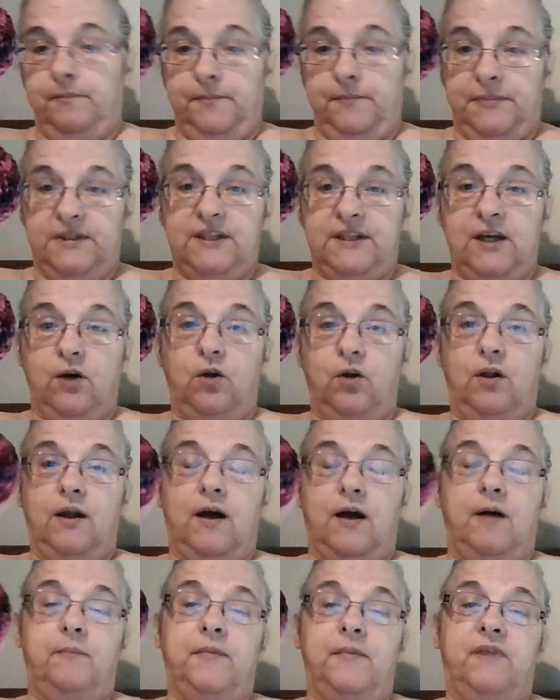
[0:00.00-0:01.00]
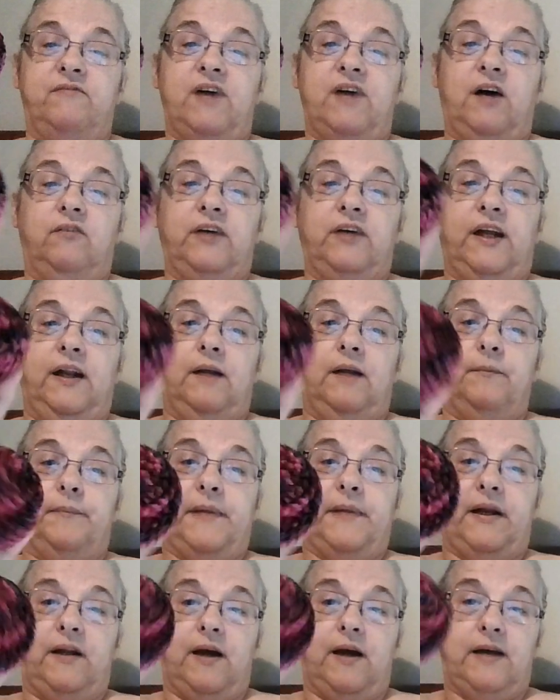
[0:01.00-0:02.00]
still um, the velvet,
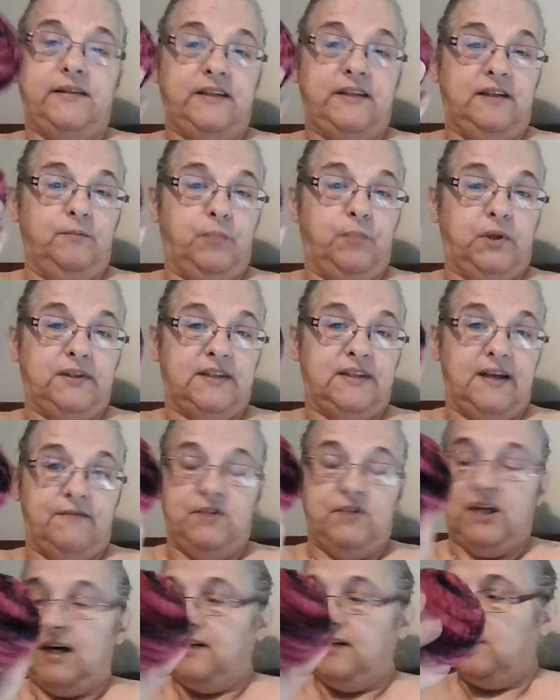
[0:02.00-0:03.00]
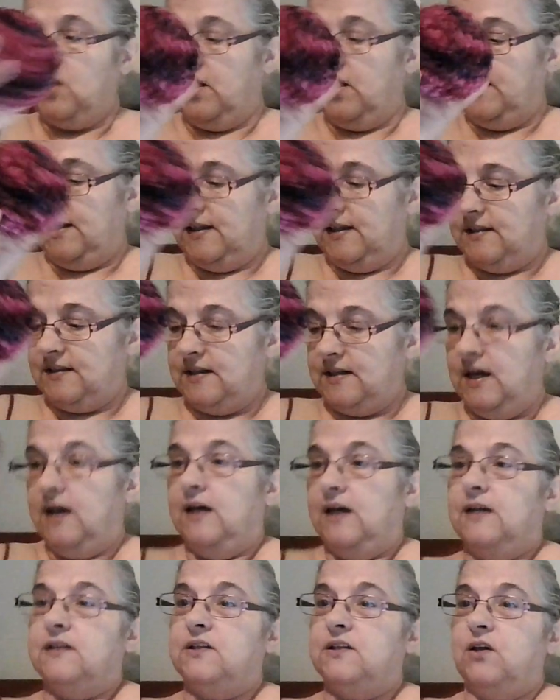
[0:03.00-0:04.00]
but I didn't put safety eyes on these.
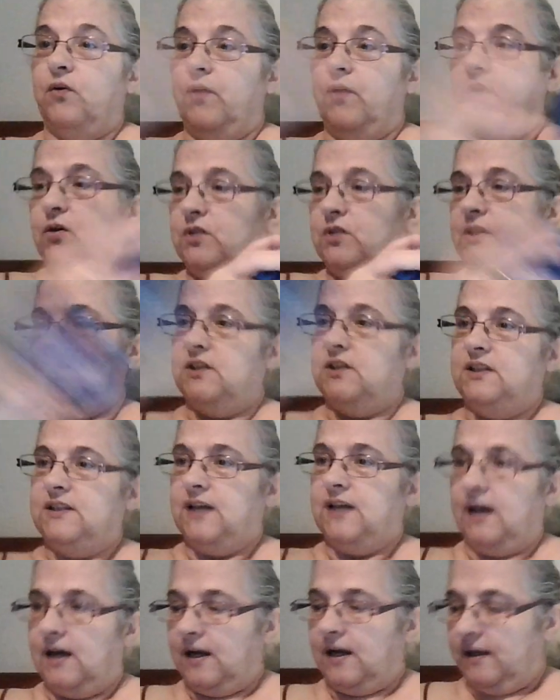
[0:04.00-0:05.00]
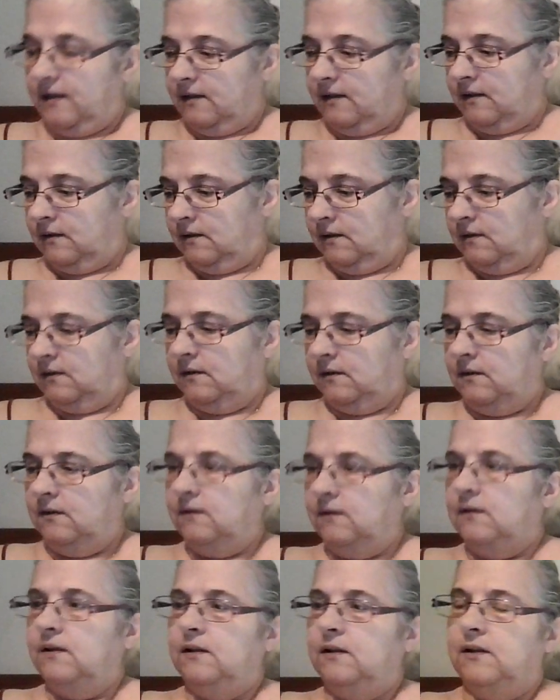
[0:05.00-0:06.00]
So those are done.
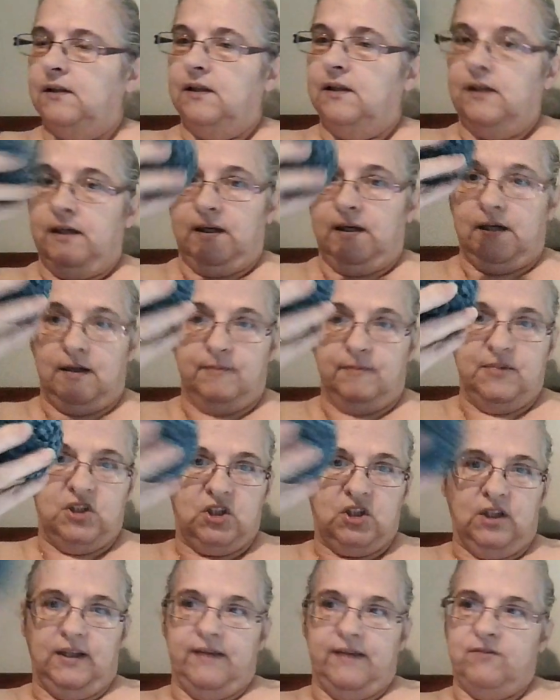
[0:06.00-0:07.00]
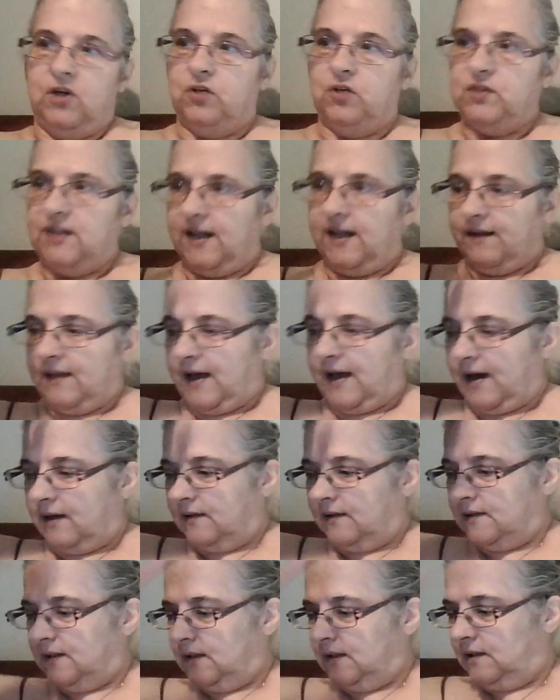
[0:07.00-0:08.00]
I'm just going to leave those like
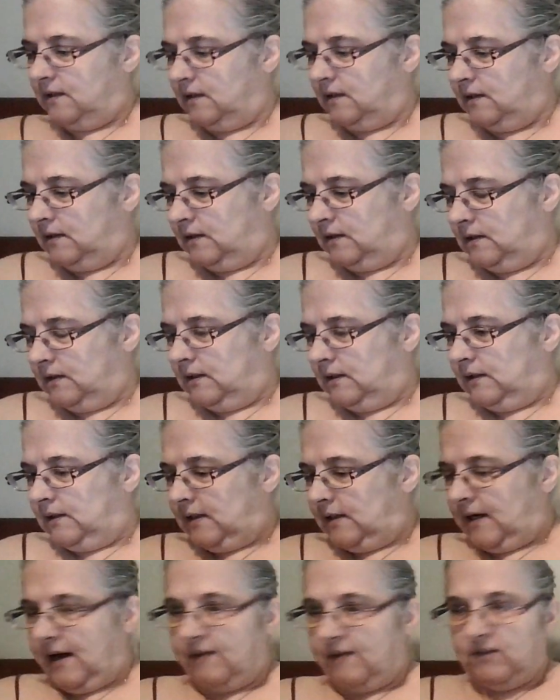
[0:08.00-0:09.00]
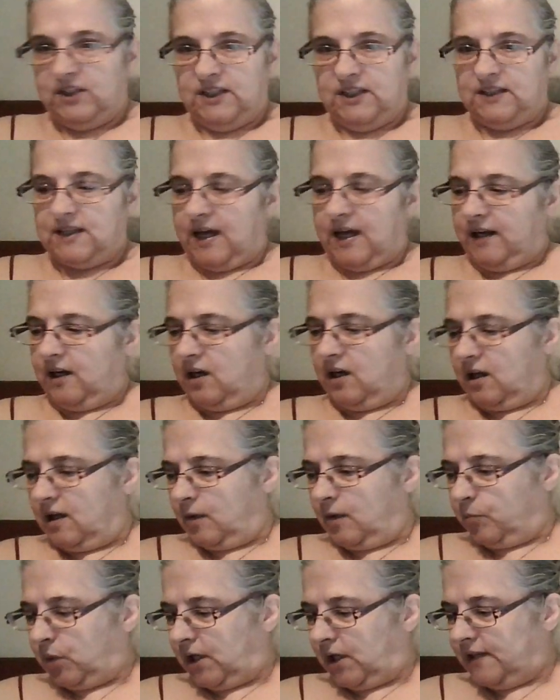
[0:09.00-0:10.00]
that. I haven't decided on a
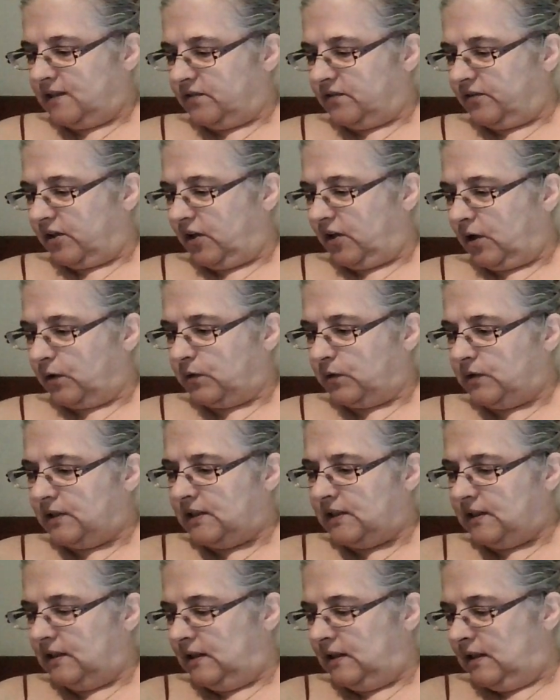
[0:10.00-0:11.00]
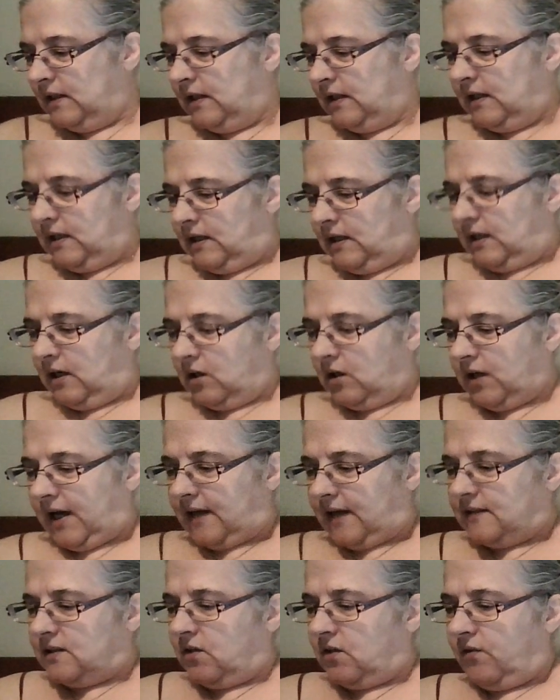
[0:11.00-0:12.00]
price for those. Okay,
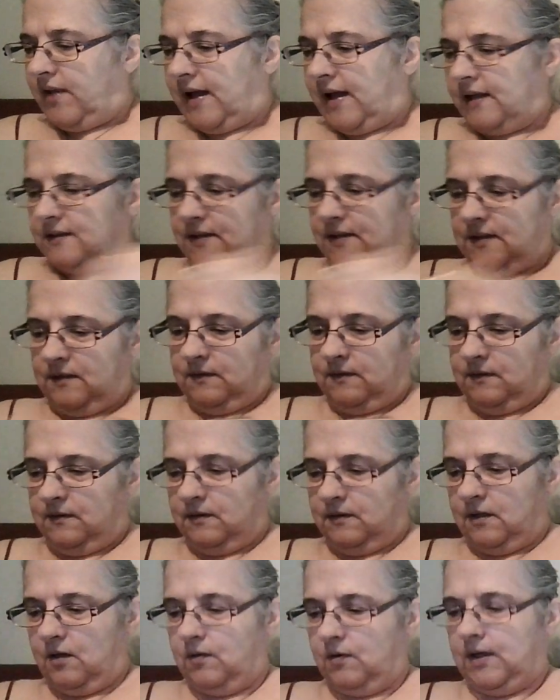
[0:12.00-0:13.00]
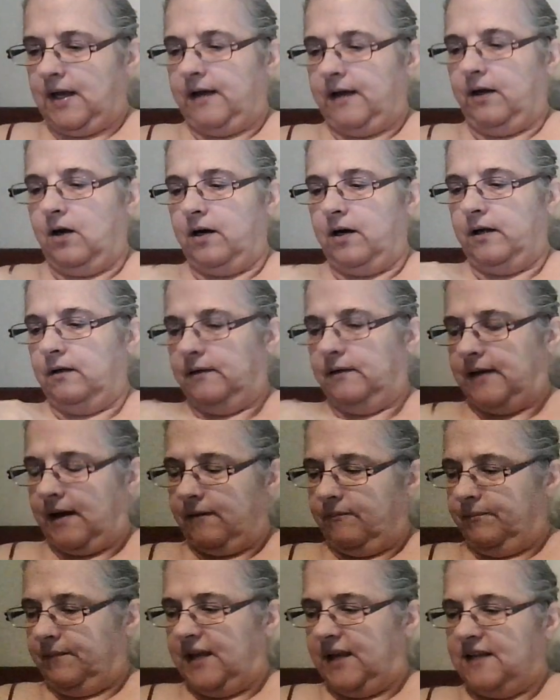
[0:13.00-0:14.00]
so that's, oh, and I got, yeah,
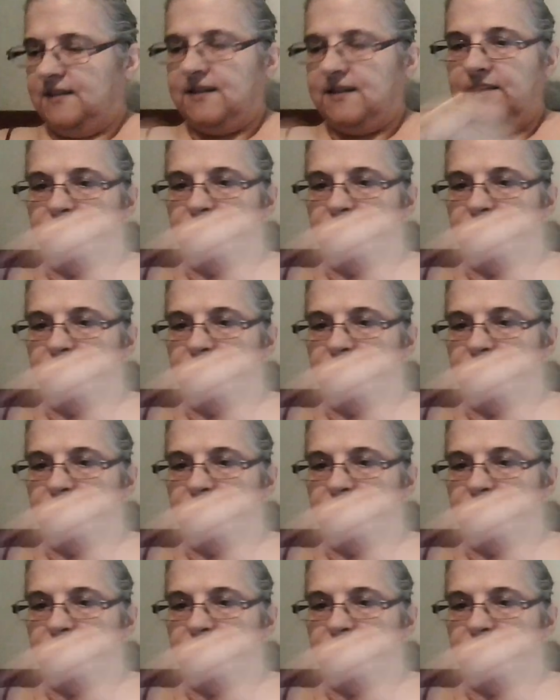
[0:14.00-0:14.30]
that's it